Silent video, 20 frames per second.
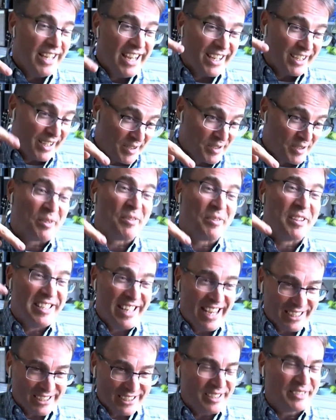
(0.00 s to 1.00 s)
Yeah. And so
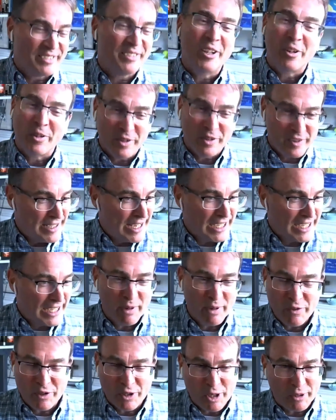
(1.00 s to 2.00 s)
the next, you know, the
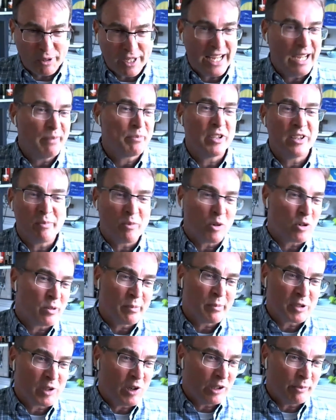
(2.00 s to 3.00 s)
next month, you know what happened? The
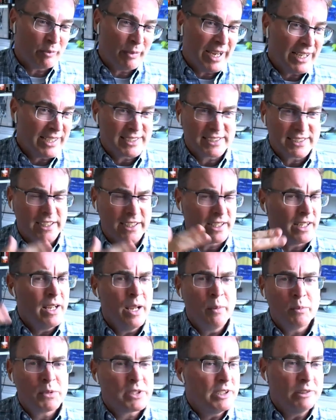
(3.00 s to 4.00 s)
board member called back and
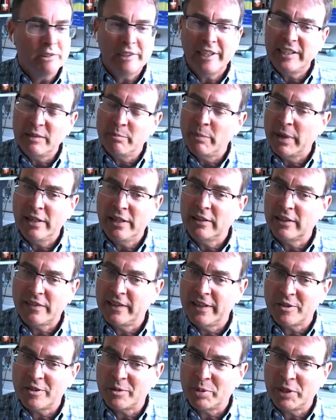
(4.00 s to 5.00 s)
said, still getting
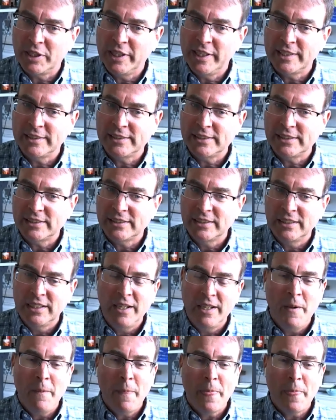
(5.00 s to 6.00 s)
mail at the other place.